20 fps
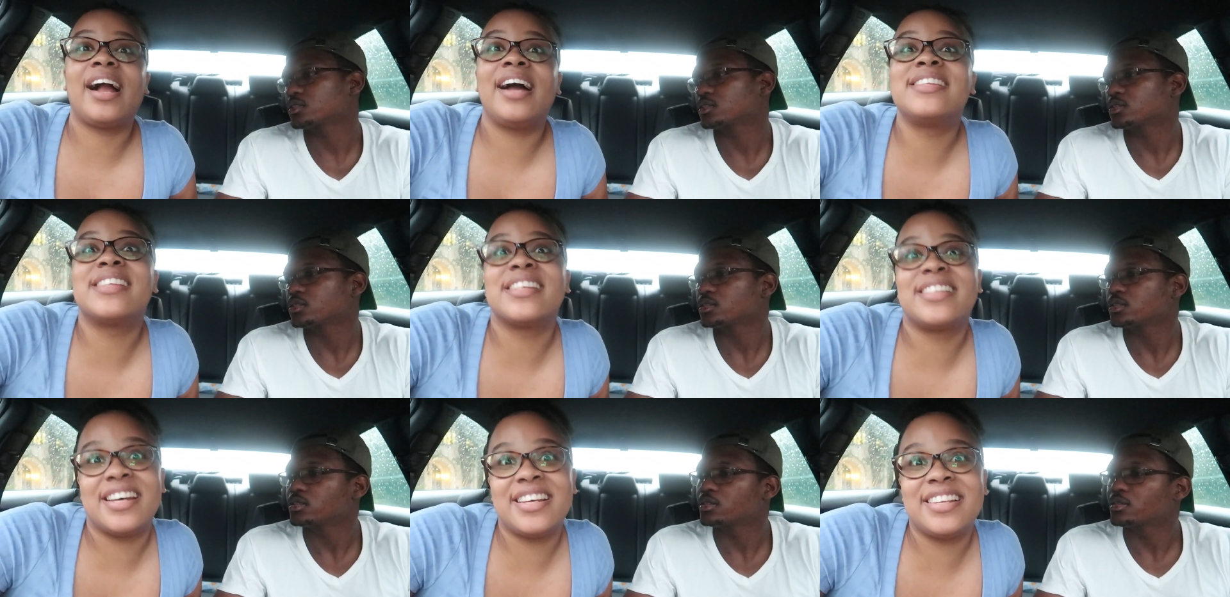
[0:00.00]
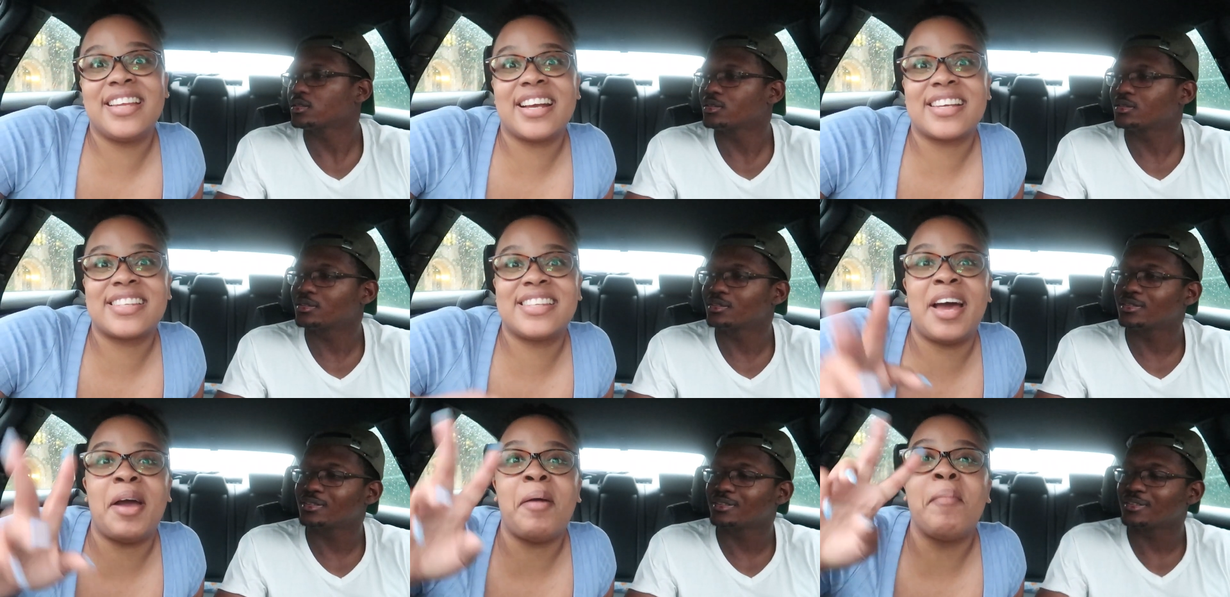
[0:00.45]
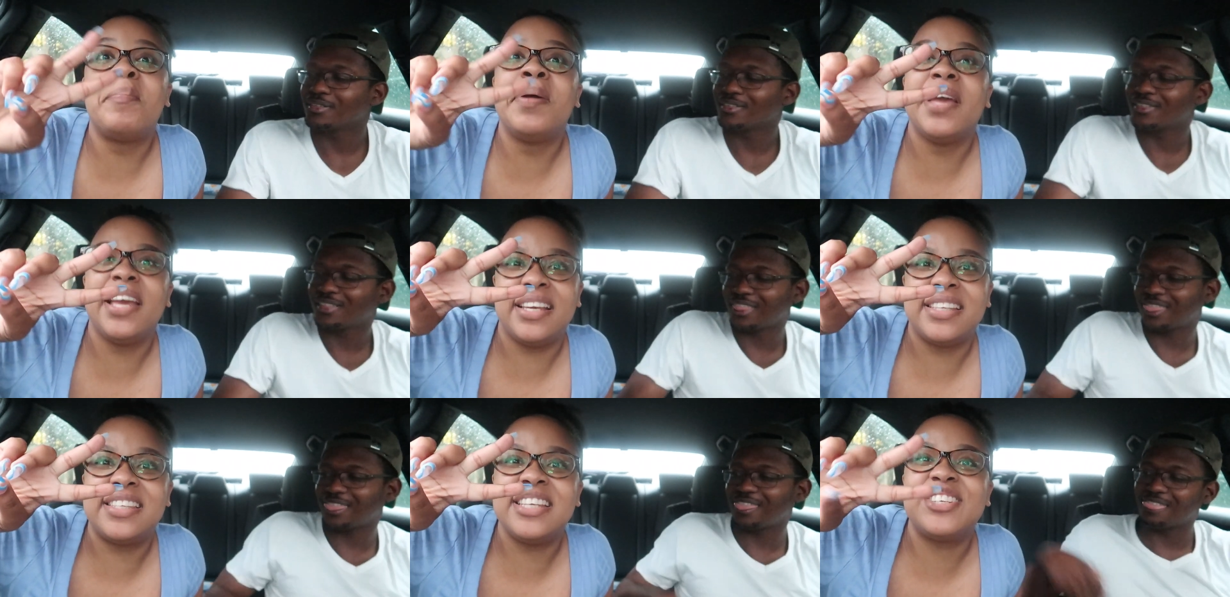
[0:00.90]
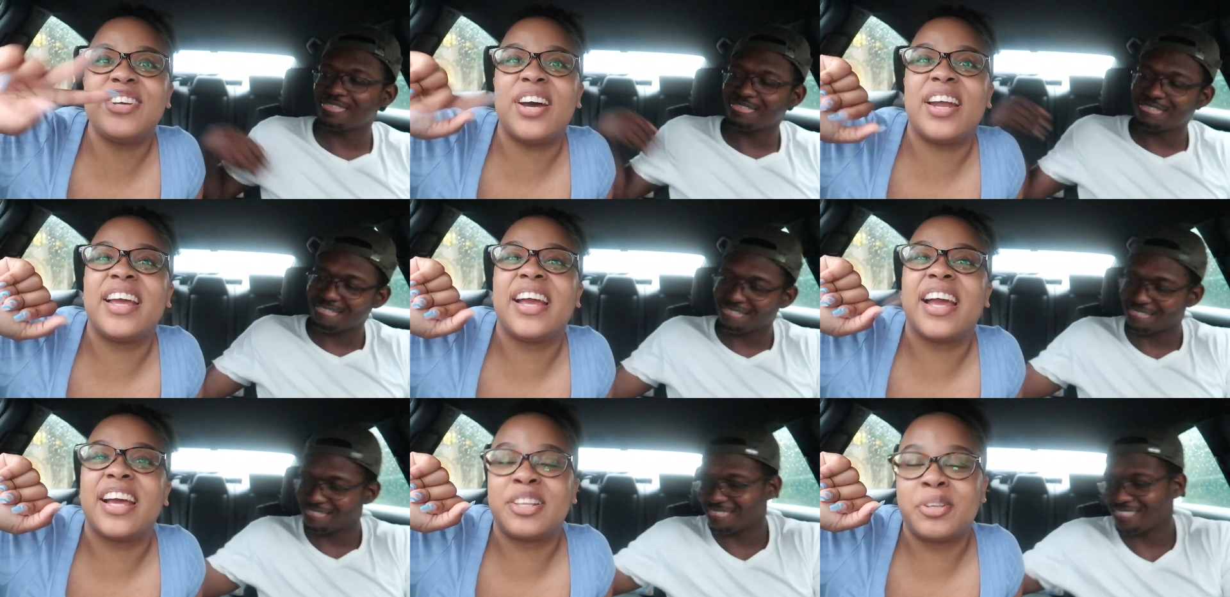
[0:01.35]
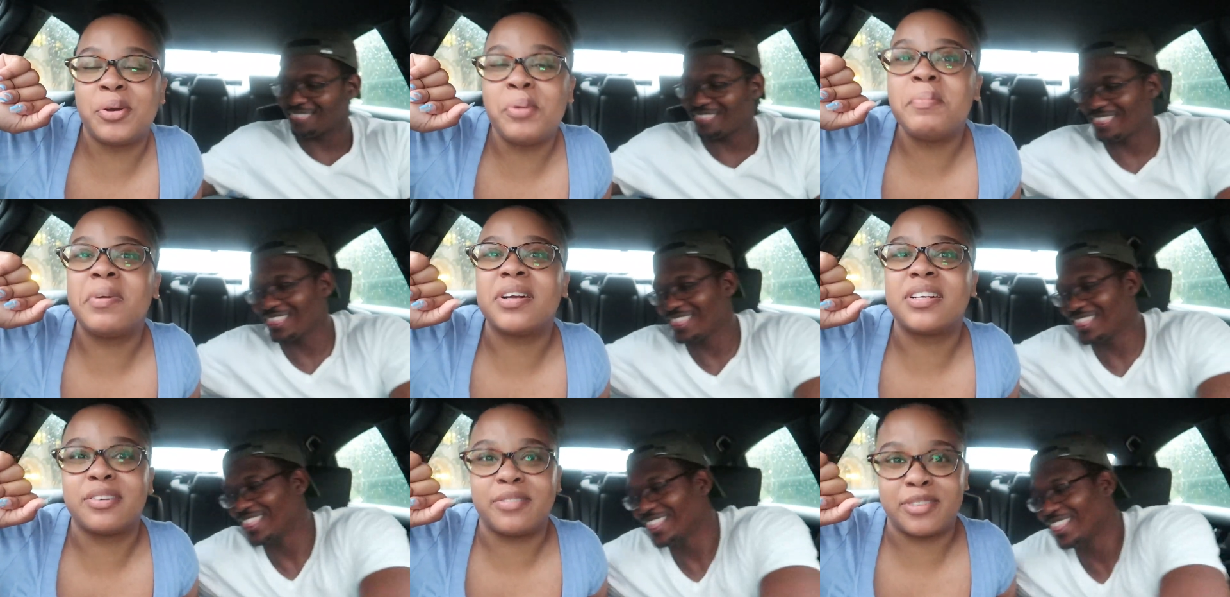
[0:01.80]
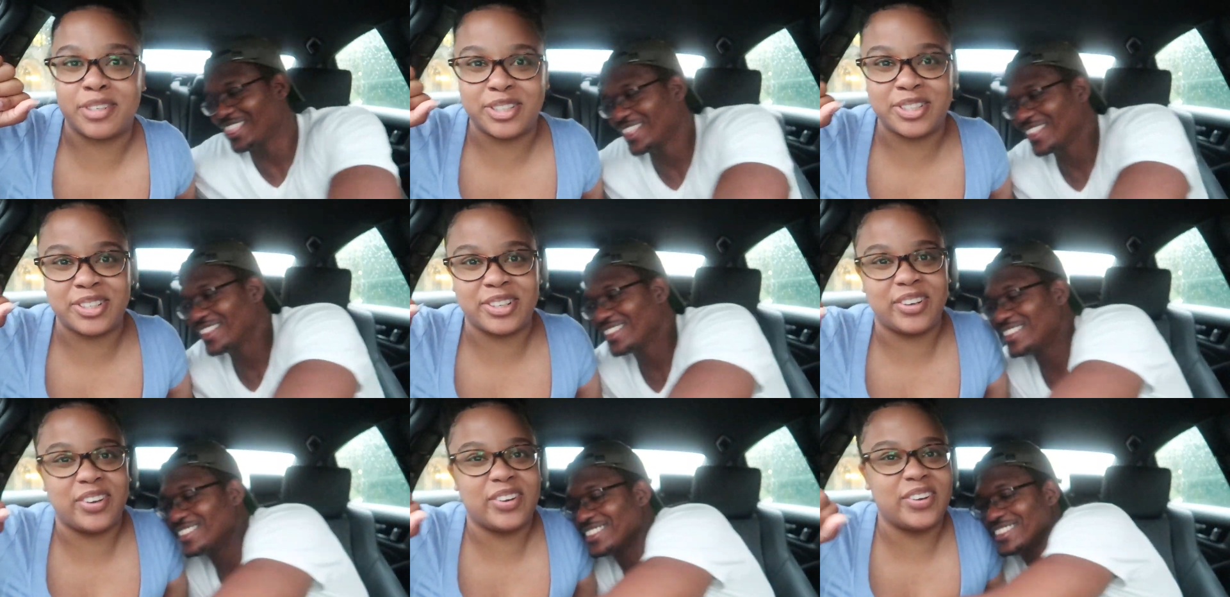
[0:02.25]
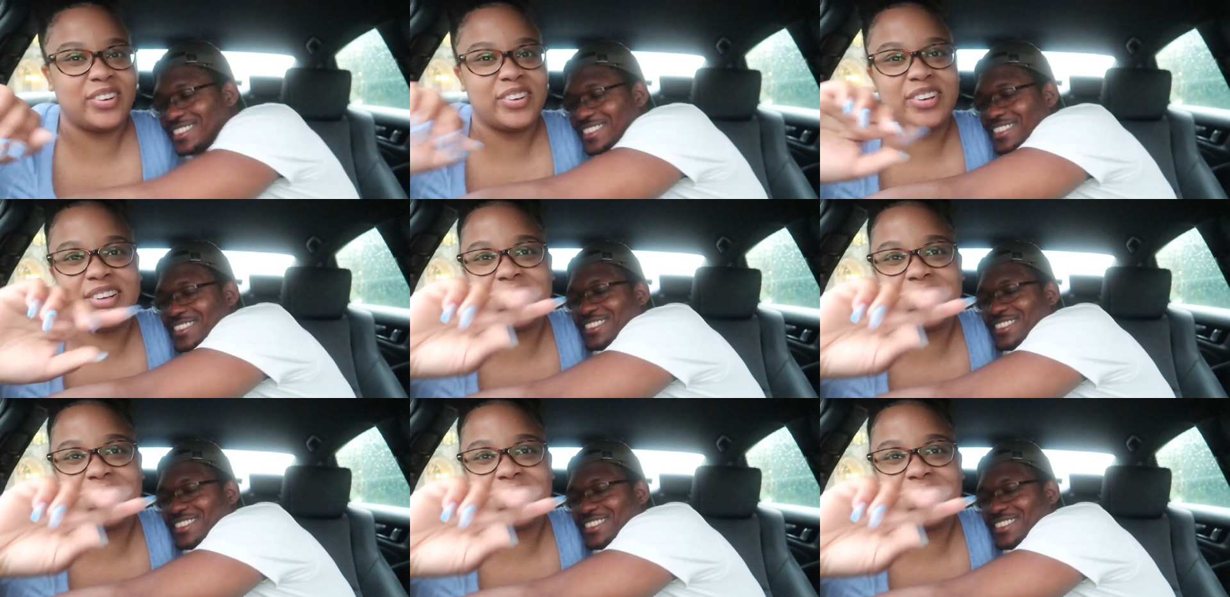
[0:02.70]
Speaker 1: guys, until next time, peace. He trying to get too much of a show.